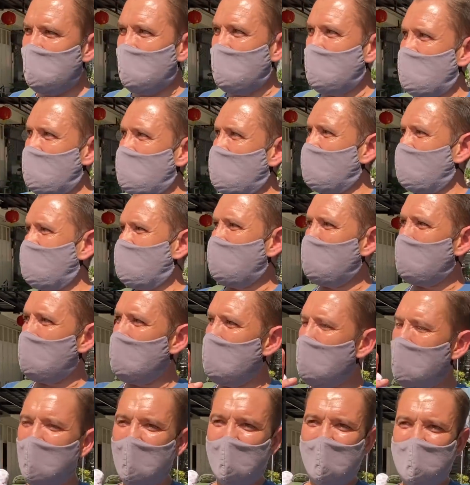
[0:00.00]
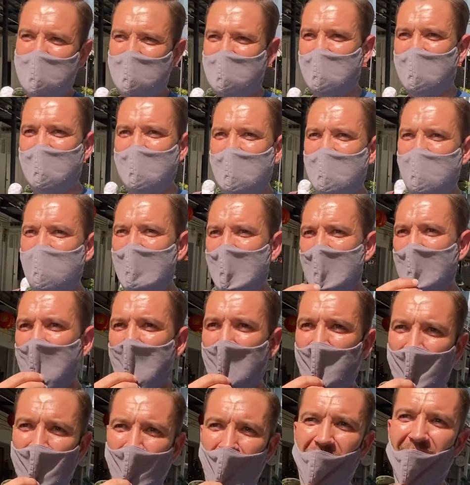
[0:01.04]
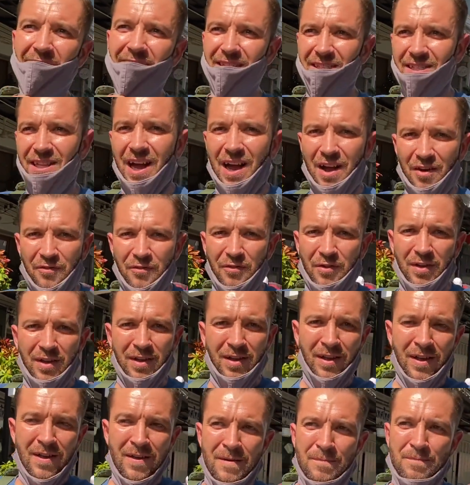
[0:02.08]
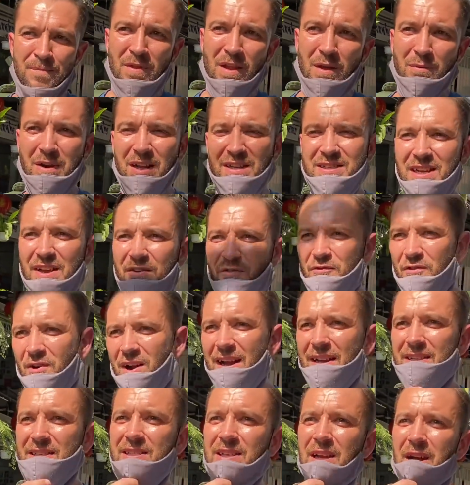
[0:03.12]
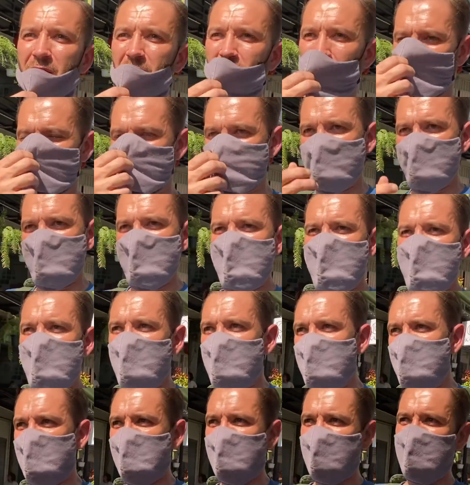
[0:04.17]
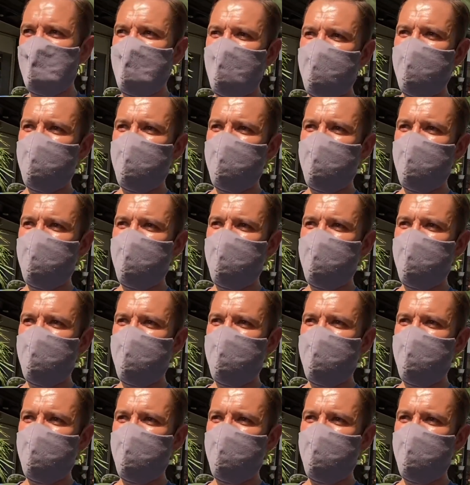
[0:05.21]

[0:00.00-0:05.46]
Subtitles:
one is doing some amazing fried stuff. And when I say fried stuff, I mean,